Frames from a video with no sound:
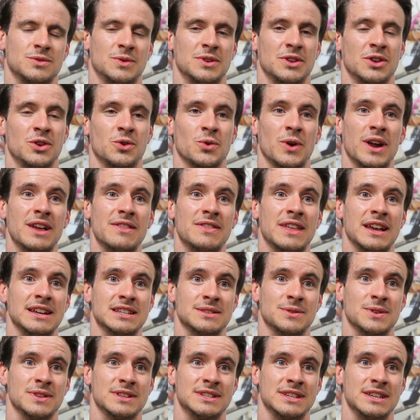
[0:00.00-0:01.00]
That's one of the great
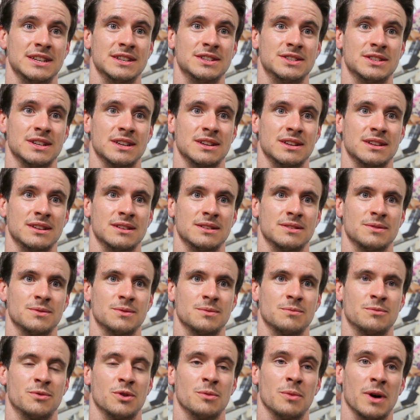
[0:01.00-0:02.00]
things about the teaching
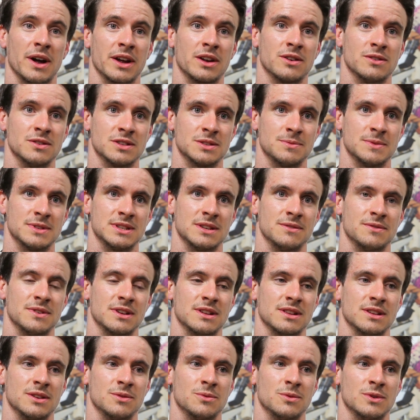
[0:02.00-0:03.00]
from I C O R
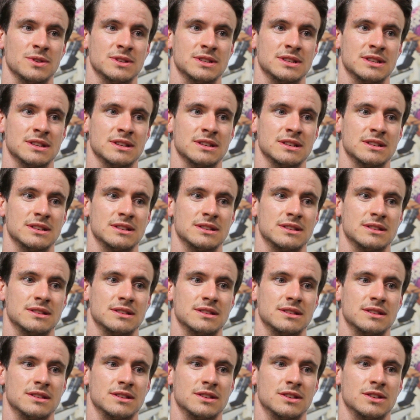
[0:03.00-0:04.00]
specifically was that
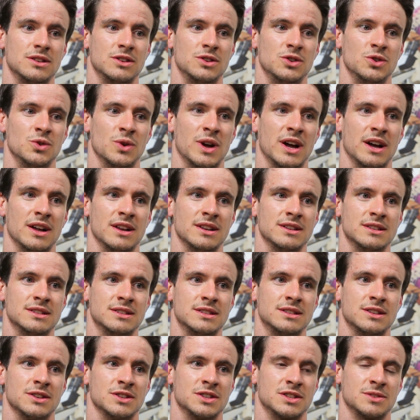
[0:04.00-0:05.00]
you had
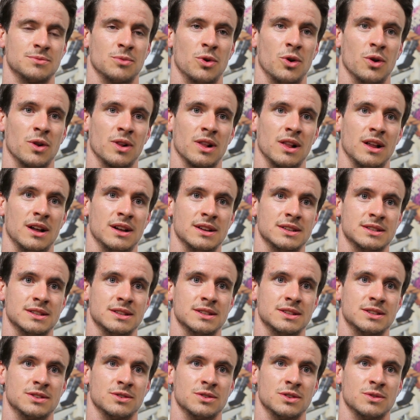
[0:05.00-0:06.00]
such small
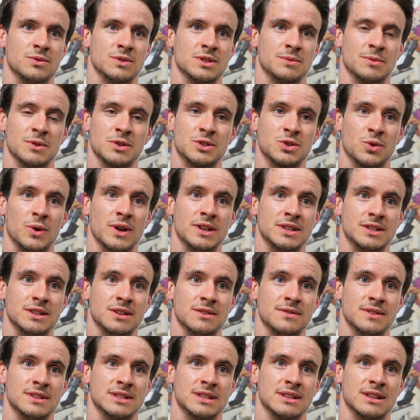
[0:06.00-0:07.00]
classes, so there was about twenty
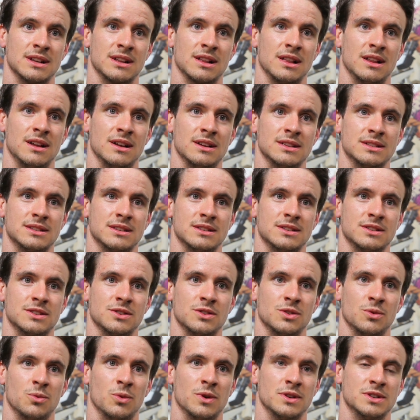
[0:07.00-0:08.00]
of us in the class, and so
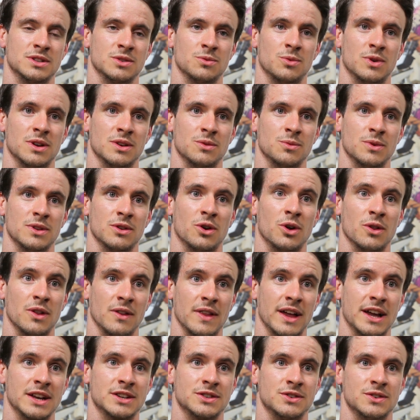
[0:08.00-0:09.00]
the one-to-one with all
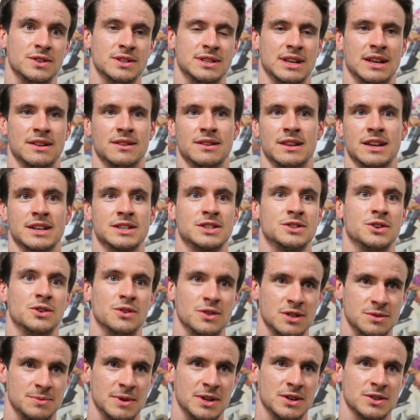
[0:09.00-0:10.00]
the lecturers and the
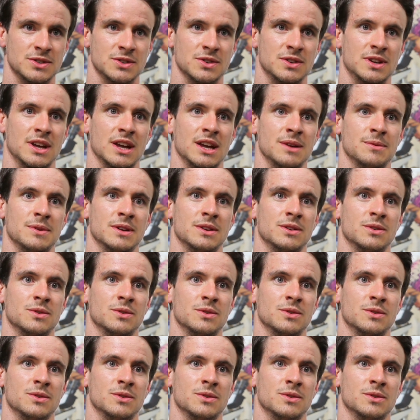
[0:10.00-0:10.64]
external speakers who came